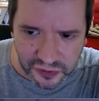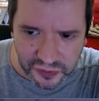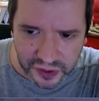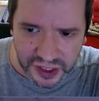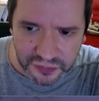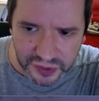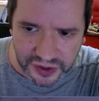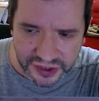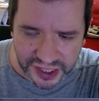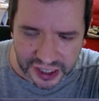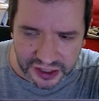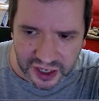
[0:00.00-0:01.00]
with
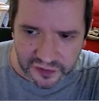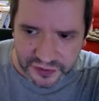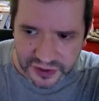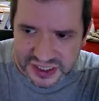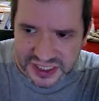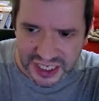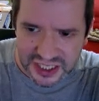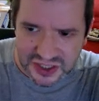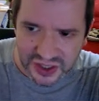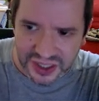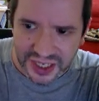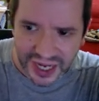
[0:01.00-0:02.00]
that confrontation,
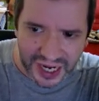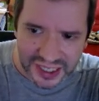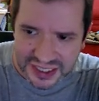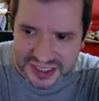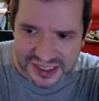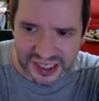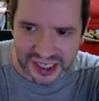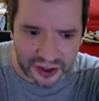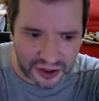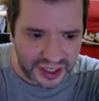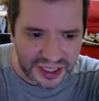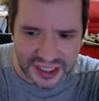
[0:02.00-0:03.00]
and he's there.
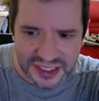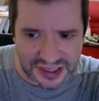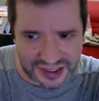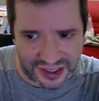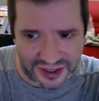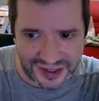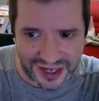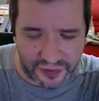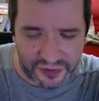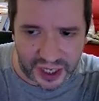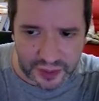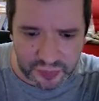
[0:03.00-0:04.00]
He's done. At
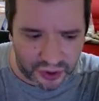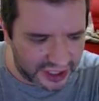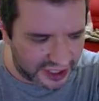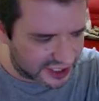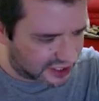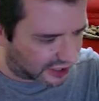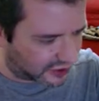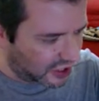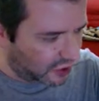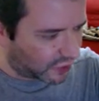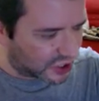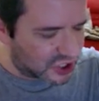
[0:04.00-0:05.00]
that point, he's done.
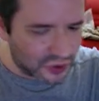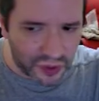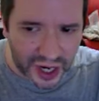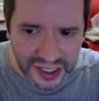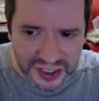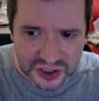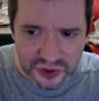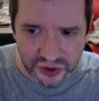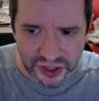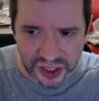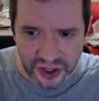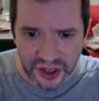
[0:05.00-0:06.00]
What you want to do
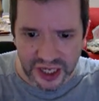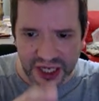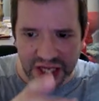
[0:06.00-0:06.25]
there is